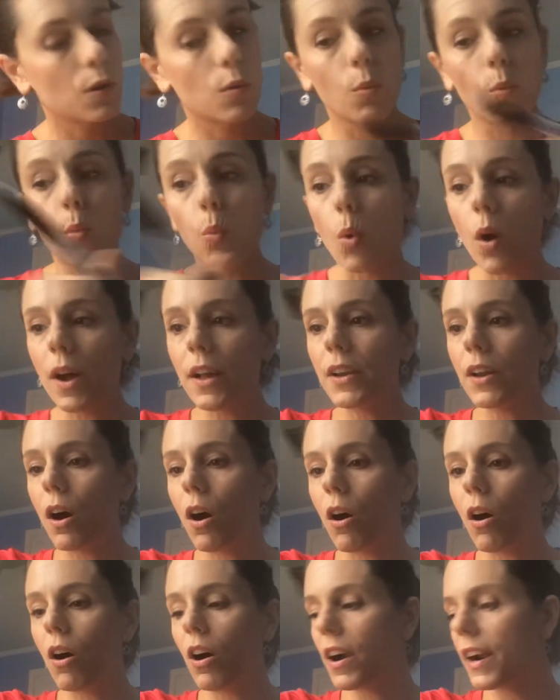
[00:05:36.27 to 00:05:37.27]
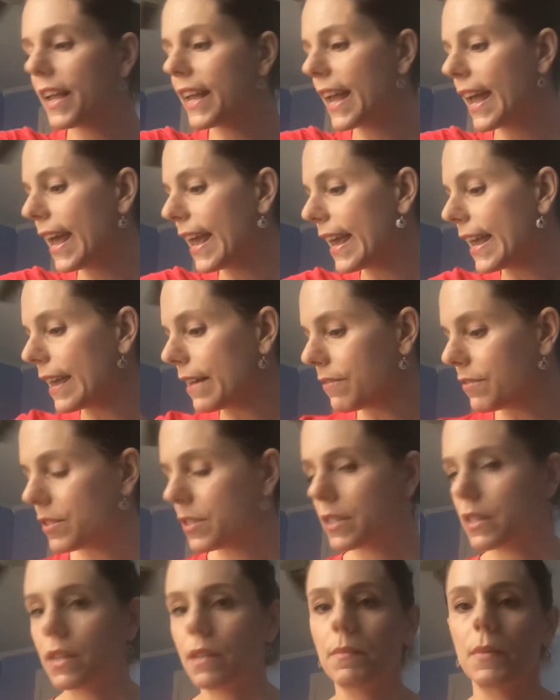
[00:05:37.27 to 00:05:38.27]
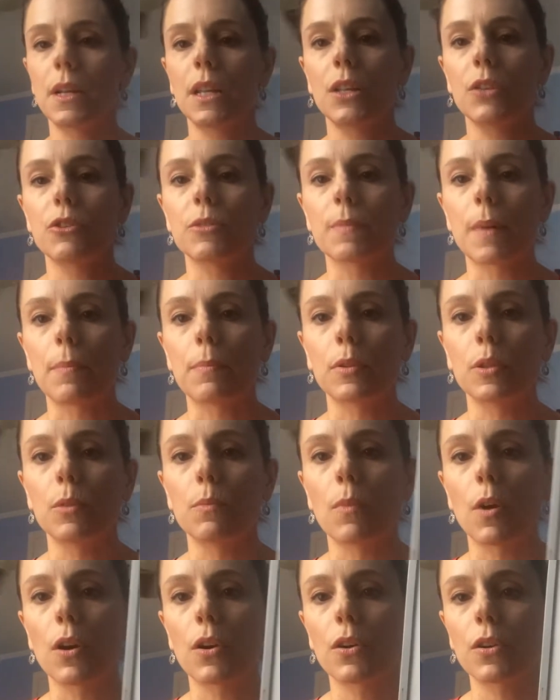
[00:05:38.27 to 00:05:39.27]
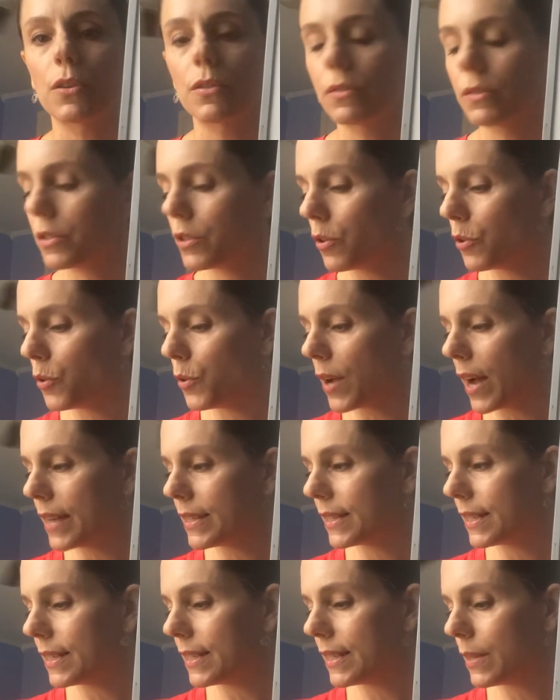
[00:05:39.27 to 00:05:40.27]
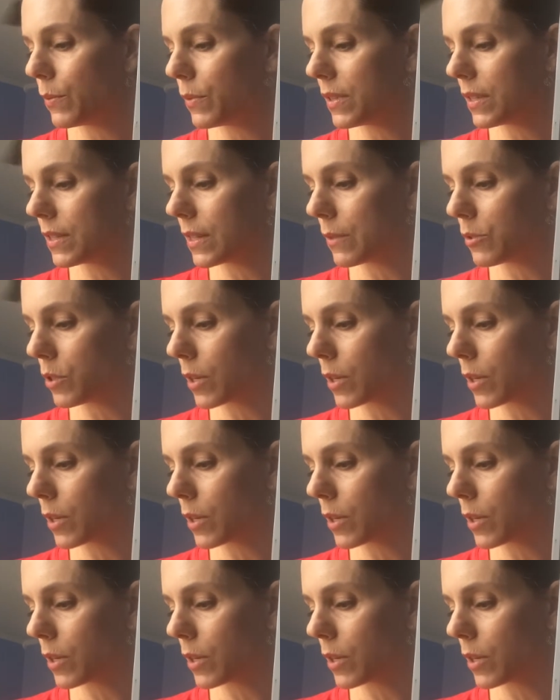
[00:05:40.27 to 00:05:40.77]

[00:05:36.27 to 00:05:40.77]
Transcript: What are caves? I'm going to use my blue marker so you guys can see what the subject